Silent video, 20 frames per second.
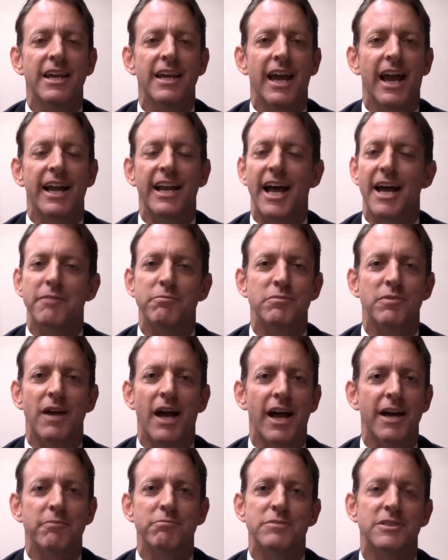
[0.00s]
And
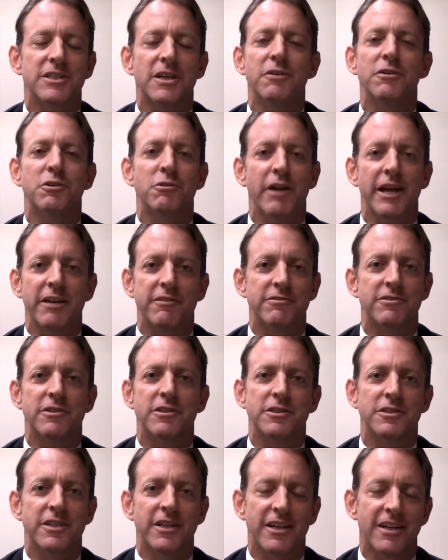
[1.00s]
I'm so grateful
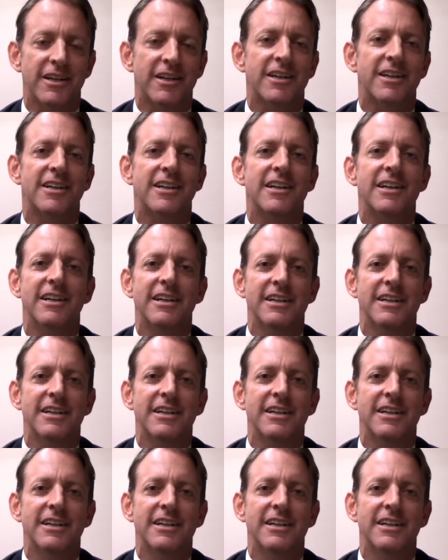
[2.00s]
to her,